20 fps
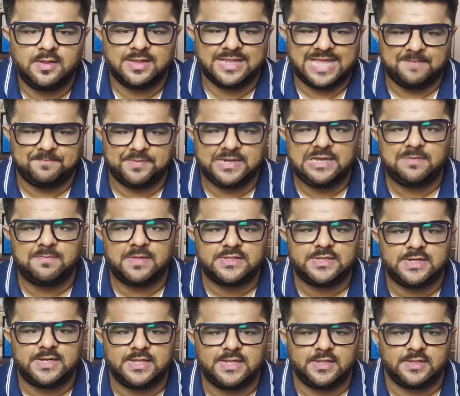Capital
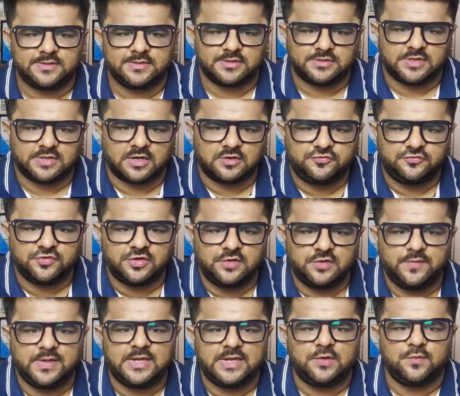budgeting is a structured
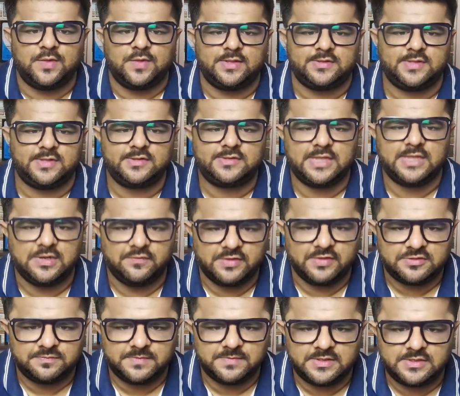way to assess
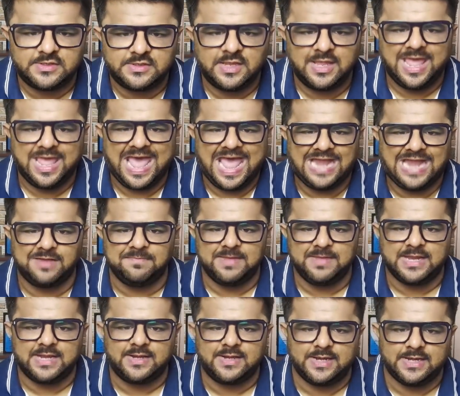investments and
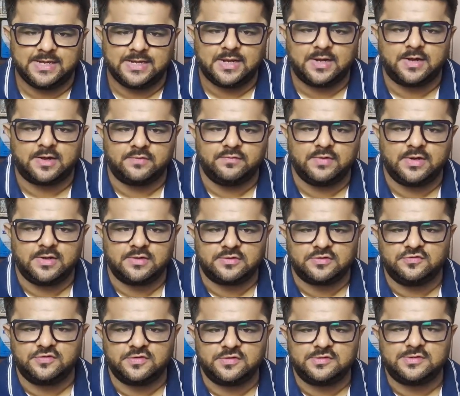make data driven
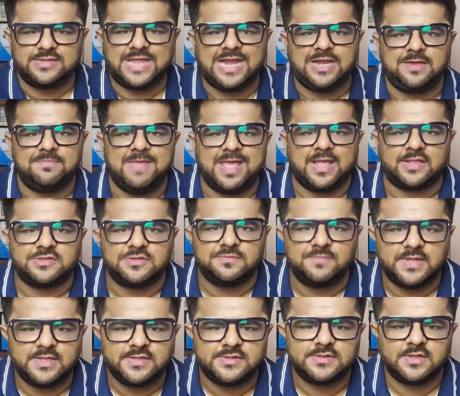decisions that
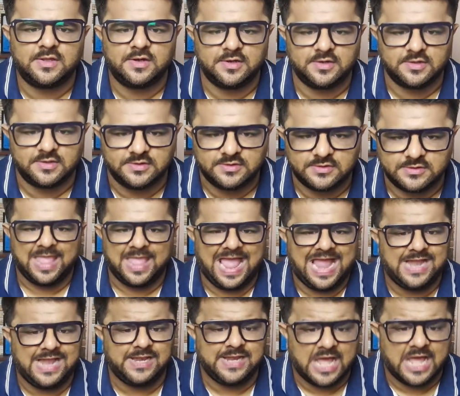maximize returns.
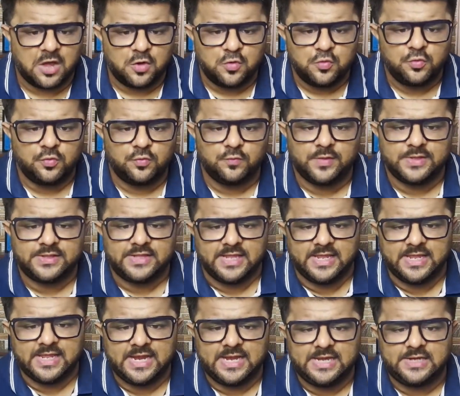And now, with
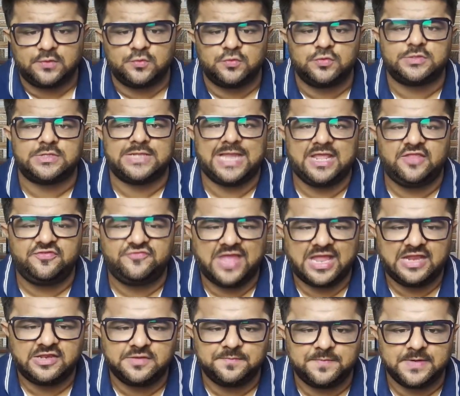AI tools like
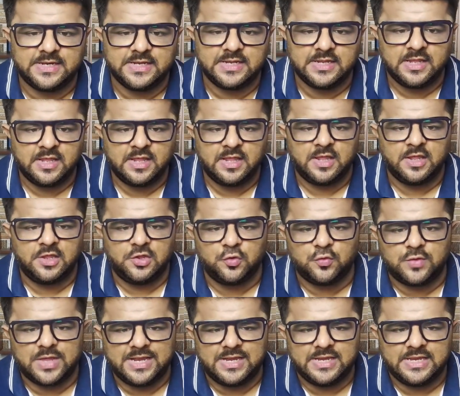ChatGPT, you
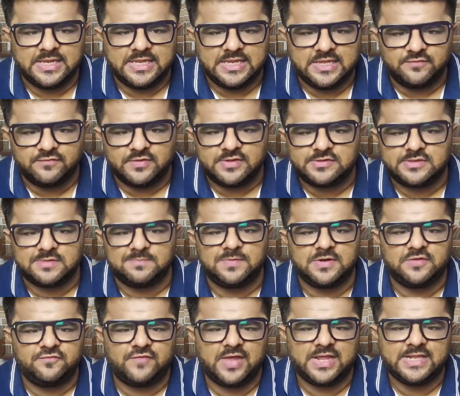can even
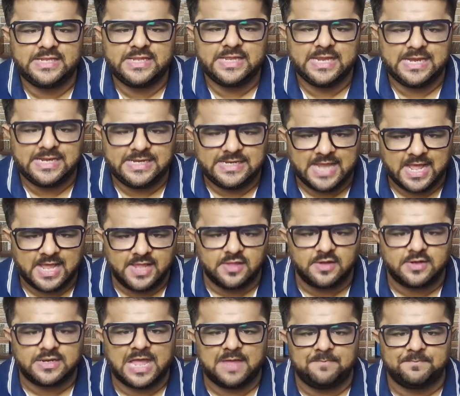simplify the
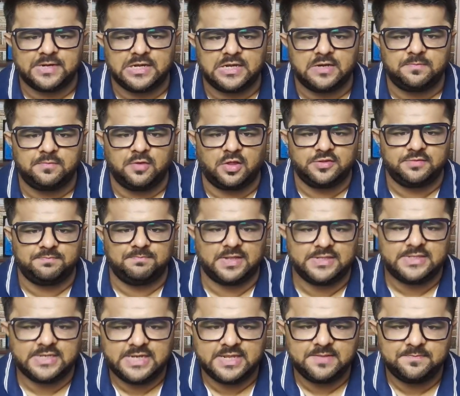entire capital
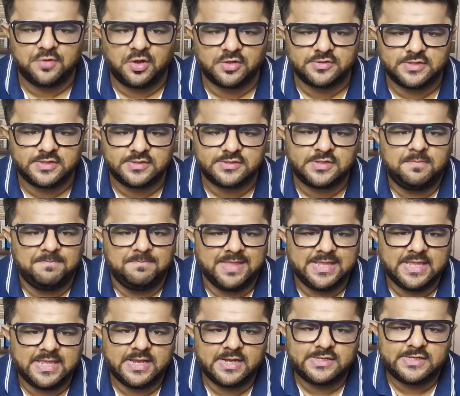budgeting process,
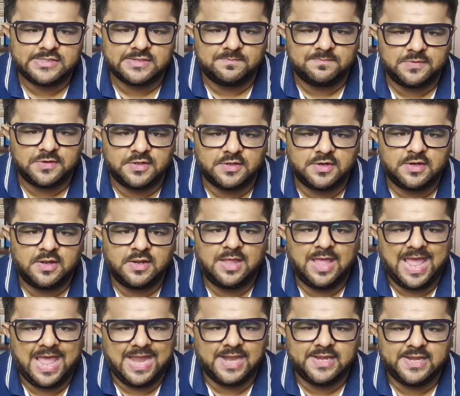making it simpler
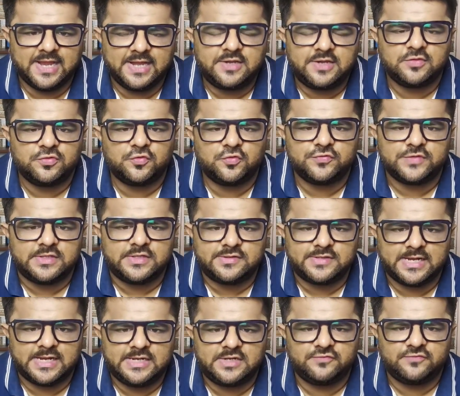and get those
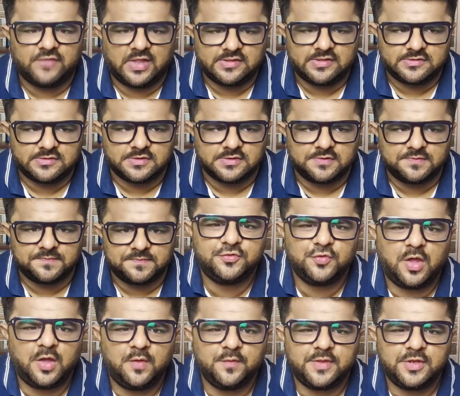insights faster. So,
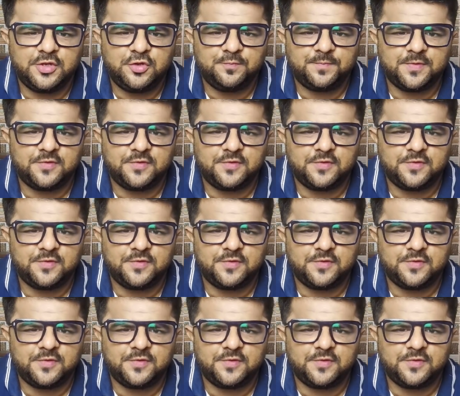how can you